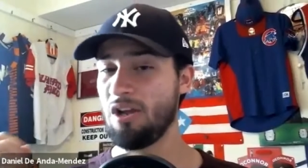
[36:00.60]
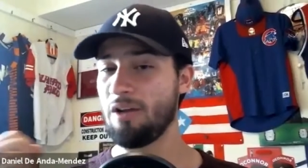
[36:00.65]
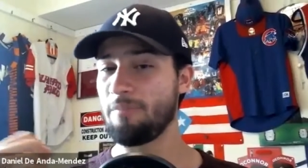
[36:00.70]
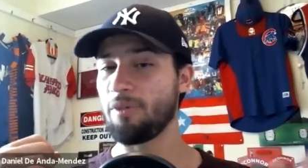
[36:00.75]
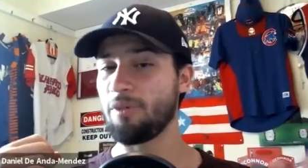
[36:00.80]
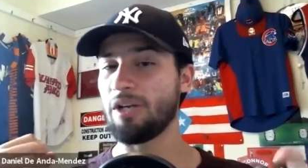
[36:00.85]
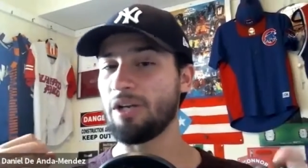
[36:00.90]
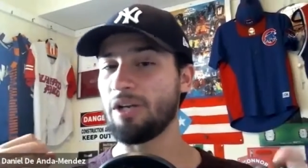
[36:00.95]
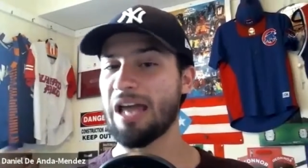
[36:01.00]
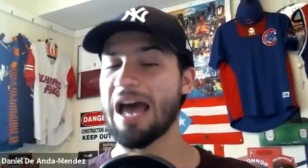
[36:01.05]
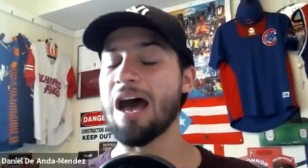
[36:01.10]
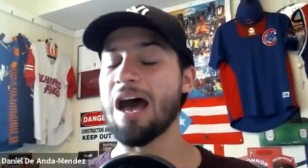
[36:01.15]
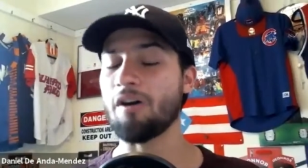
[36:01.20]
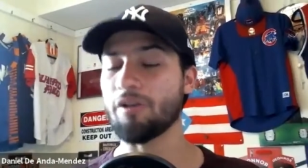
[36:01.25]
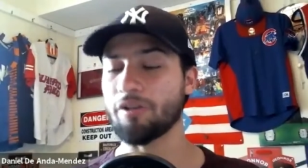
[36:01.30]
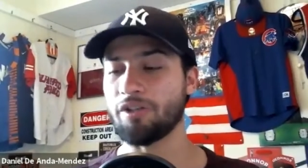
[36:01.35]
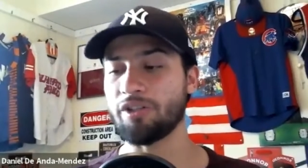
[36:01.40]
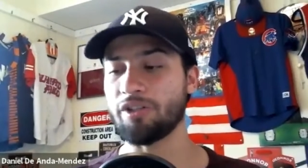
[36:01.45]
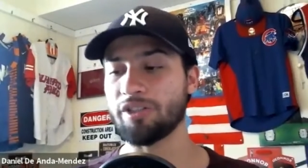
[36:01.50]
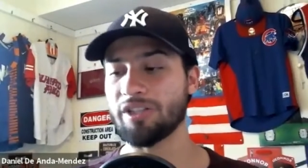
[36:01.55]
But how
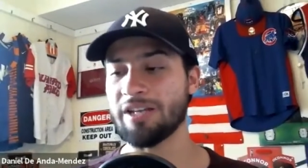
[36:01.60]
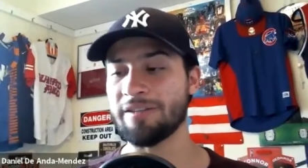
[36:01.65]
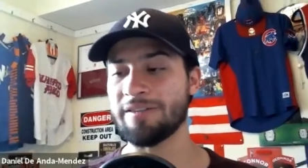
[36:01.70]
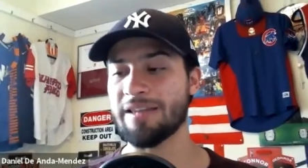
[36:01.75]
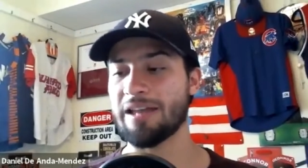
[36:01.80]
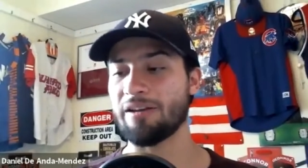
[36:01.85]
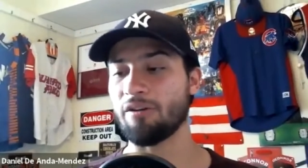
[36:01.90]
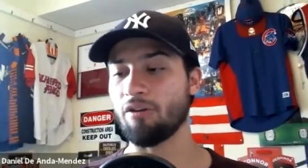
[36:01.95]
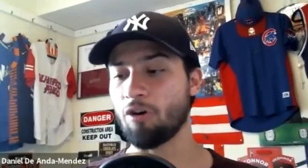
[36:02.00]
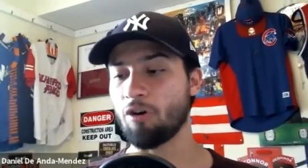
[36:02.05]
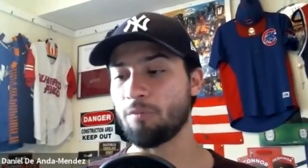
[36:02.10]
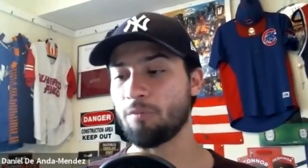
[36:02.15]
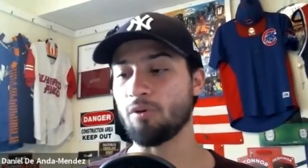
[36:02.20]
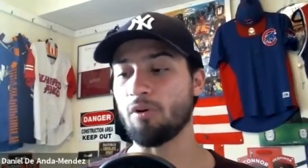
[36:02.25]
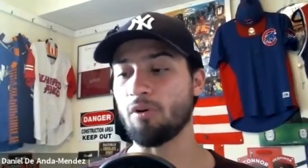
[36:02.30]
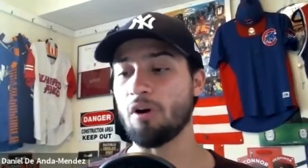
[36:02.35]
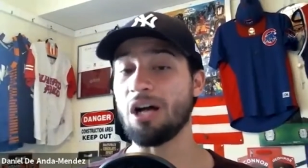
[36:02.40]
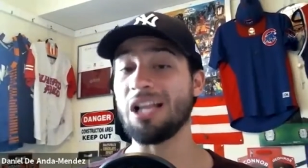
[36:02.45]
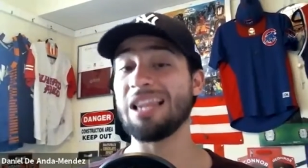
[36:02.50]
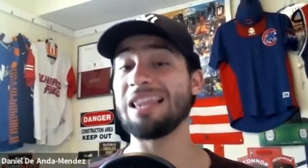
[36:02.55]
good can that
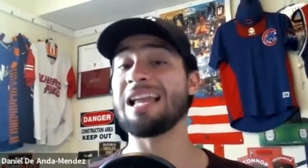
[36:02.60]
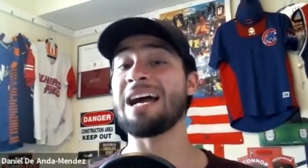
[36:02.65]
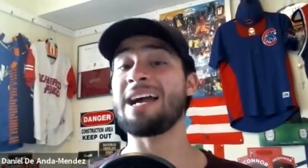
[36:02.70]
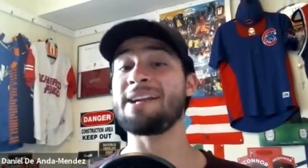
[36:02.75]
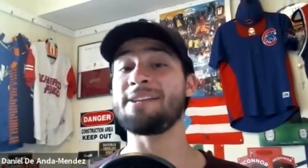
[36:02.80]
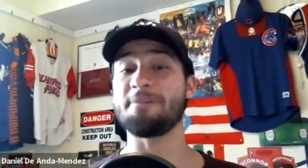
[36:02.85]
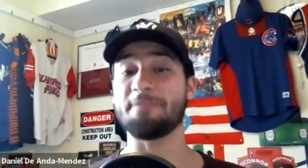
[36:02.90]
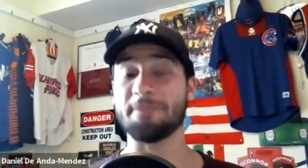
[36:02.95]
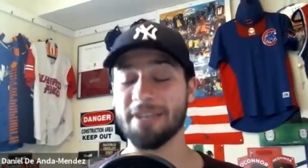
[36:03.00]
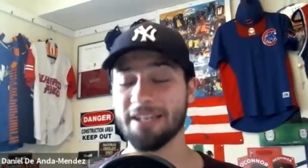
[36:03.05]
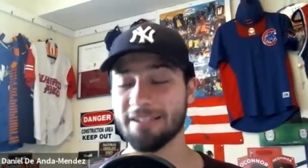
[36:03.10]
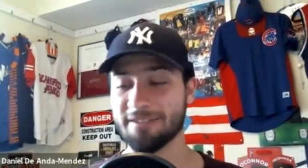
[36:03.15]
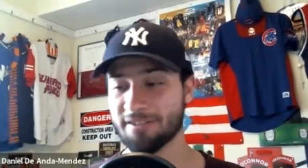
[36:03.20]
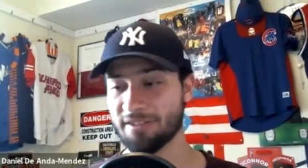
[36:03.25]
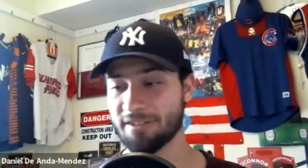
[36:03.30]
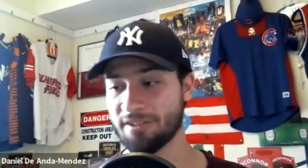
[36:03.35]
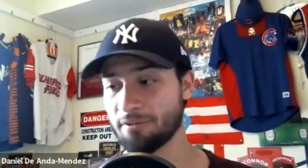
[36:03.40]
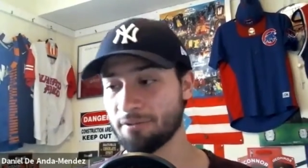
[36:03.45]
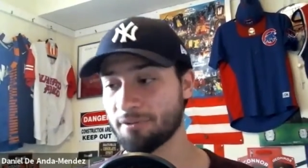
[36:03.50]
overall lineup get to you?